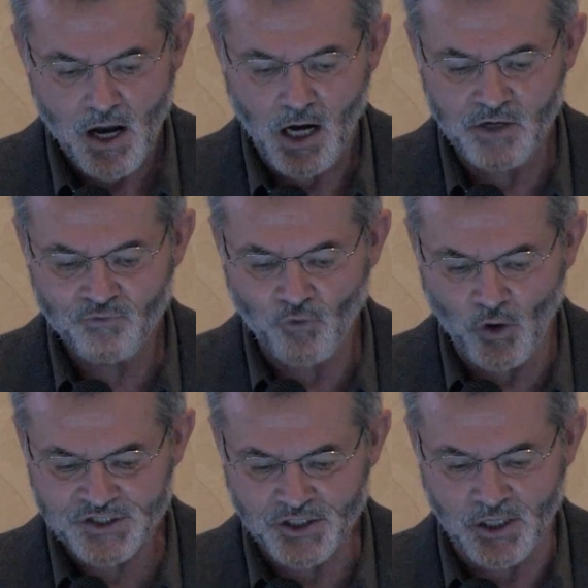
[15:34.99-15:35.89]

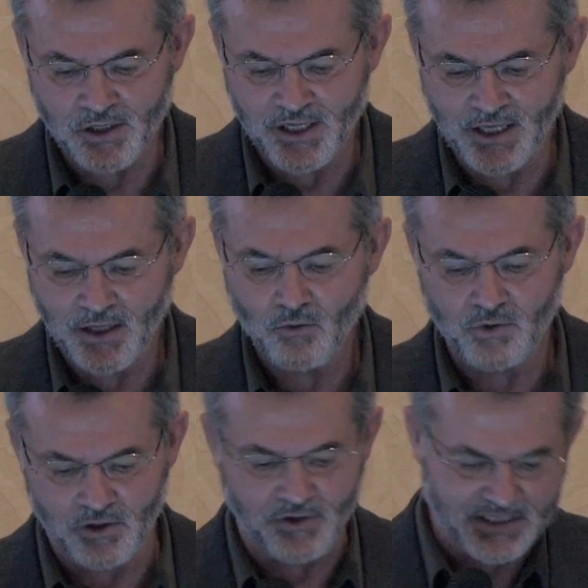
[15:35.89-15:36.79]
Unfortunately,
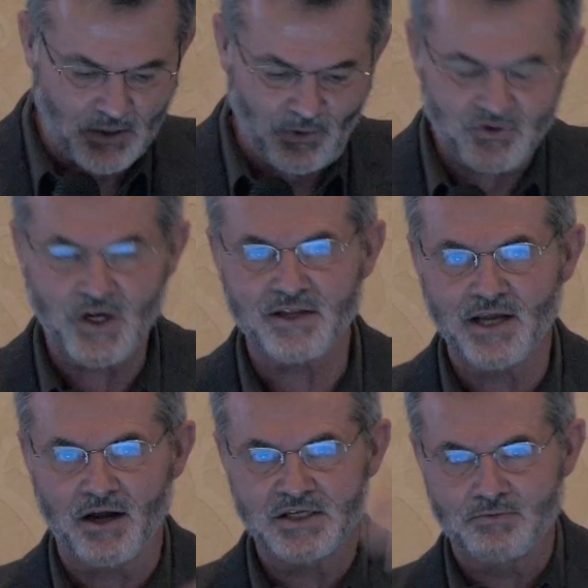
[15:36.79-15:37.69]
they said, we've checked
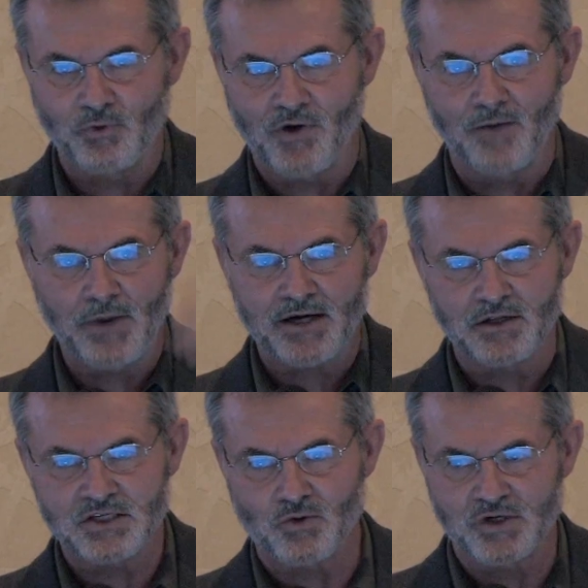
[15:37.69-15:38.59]
out, we've gone back to
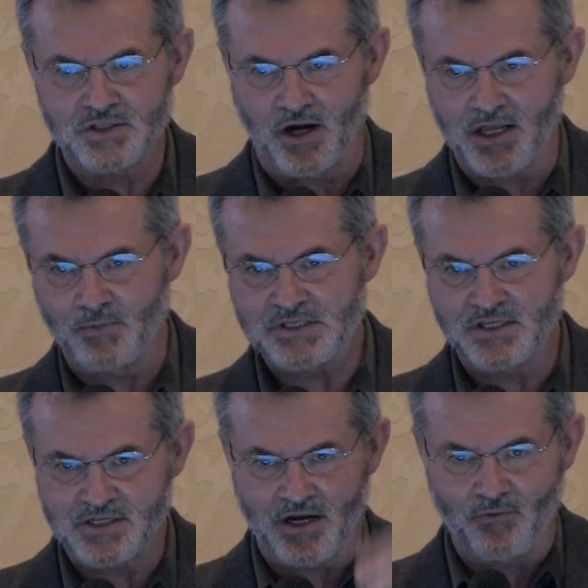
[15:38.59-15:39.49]
the source documents, et
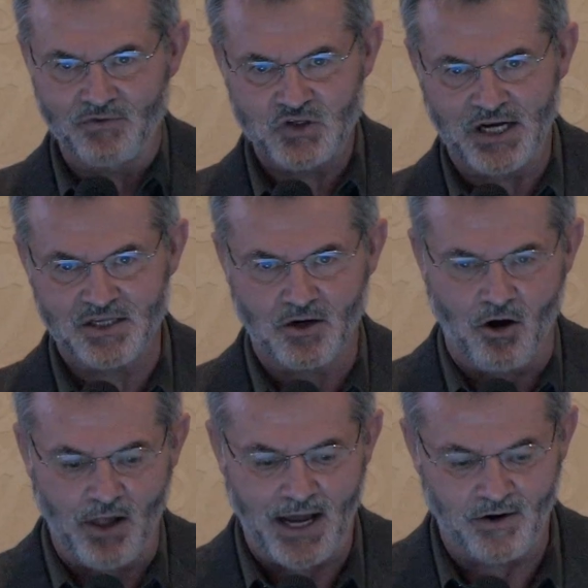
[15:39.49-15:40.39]
cetera, we've checked it
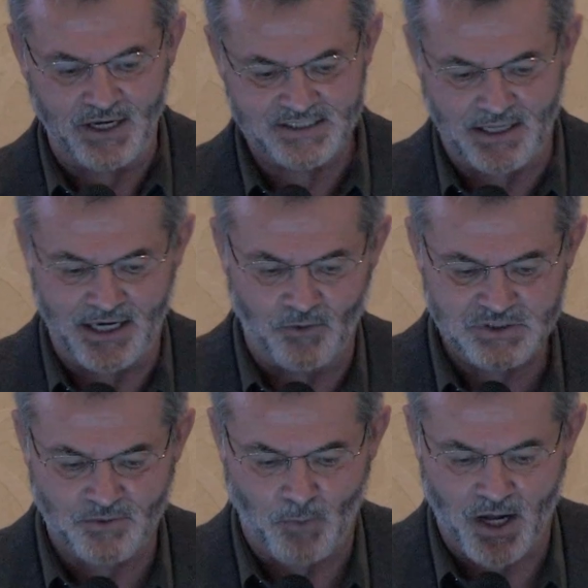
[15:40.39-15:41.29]
all out, and here was
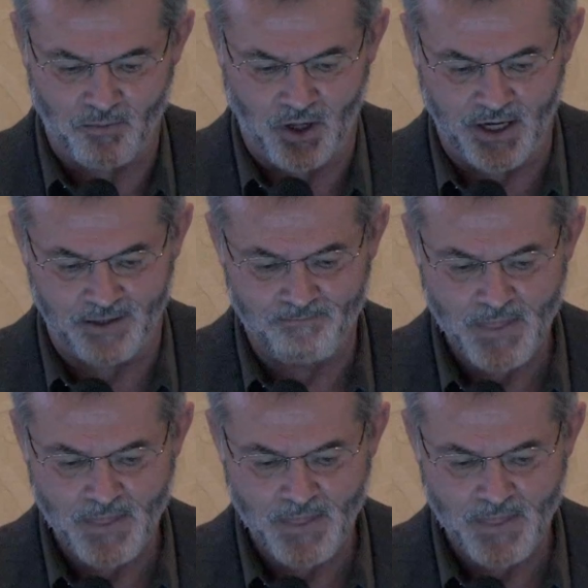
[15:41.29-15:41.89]
the bottom line.